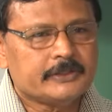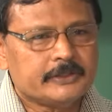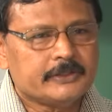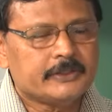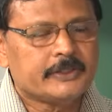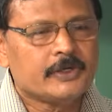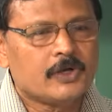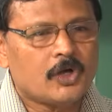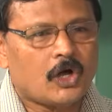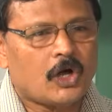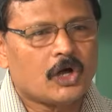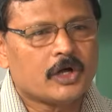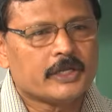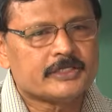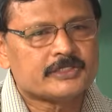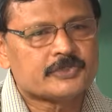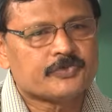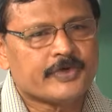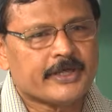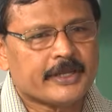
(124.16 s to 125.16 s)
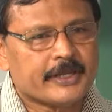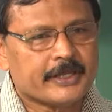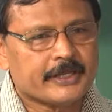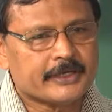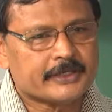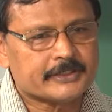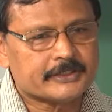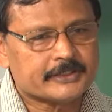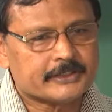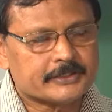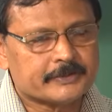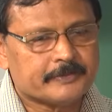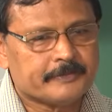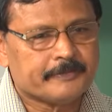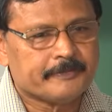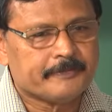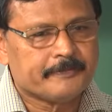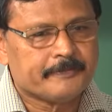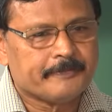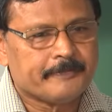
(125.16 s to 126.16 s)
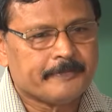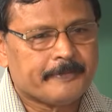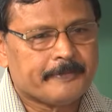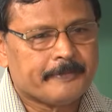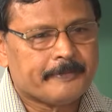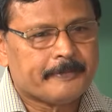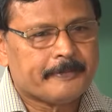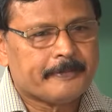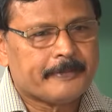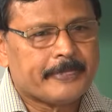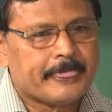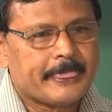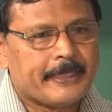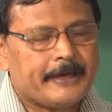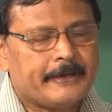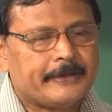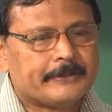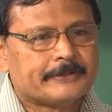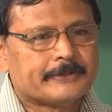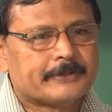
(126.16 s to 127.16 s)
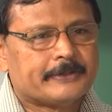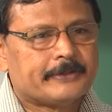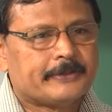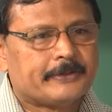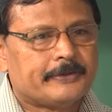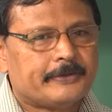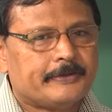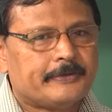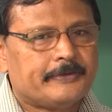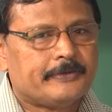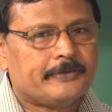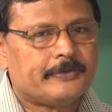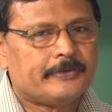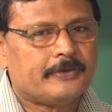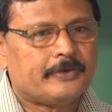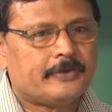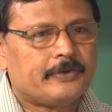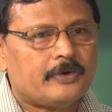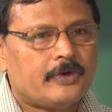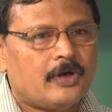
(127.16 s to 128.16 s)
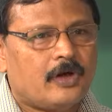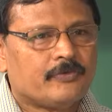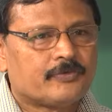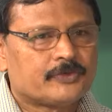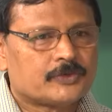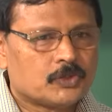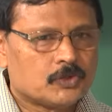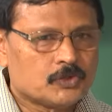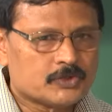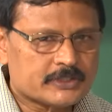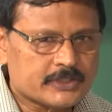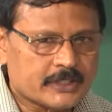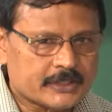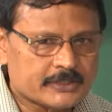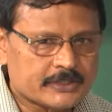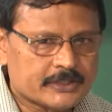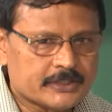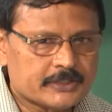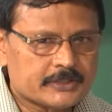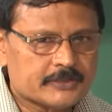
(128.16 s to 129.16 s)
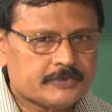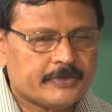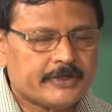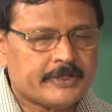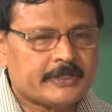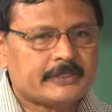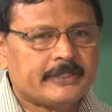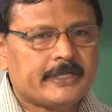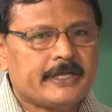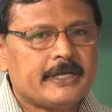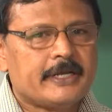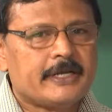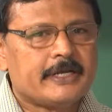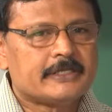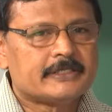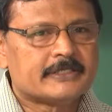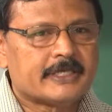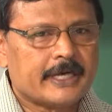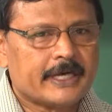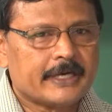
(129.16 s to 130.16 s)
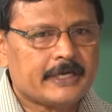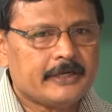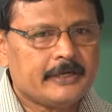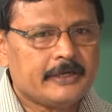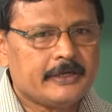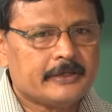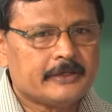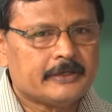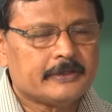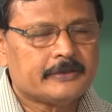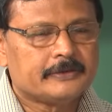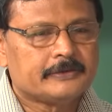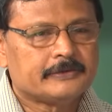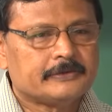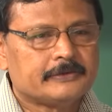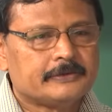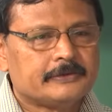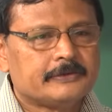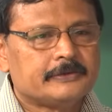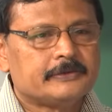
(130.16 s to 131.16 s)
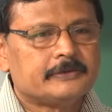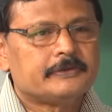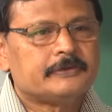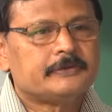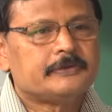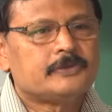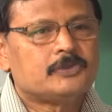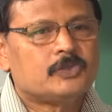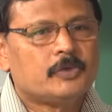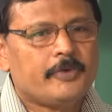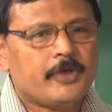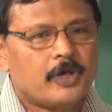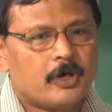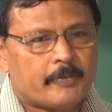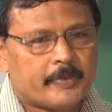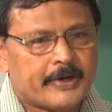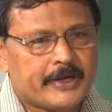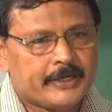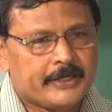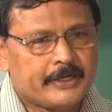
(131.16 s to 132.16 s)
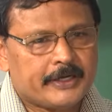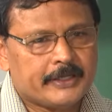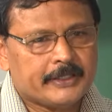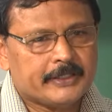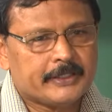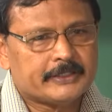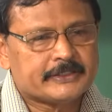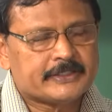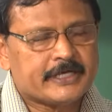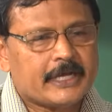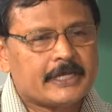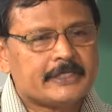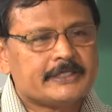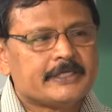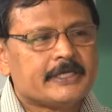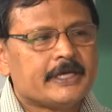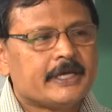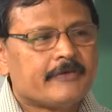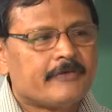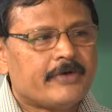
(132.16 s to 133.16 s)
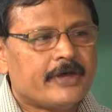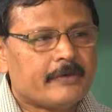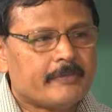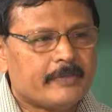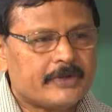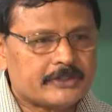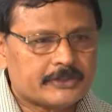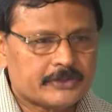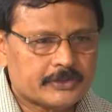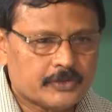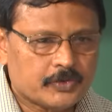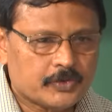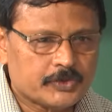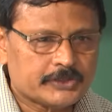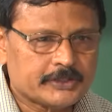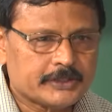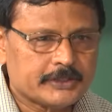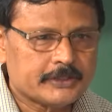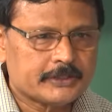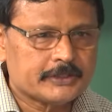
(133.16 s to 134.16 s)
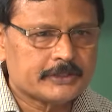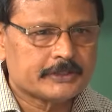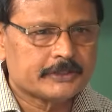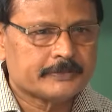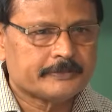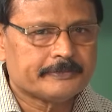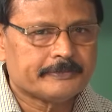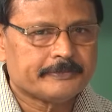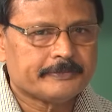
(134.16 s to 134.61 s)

in all its variants. So, offshore structures were then designed to be operated in the challenging environments of the oceans,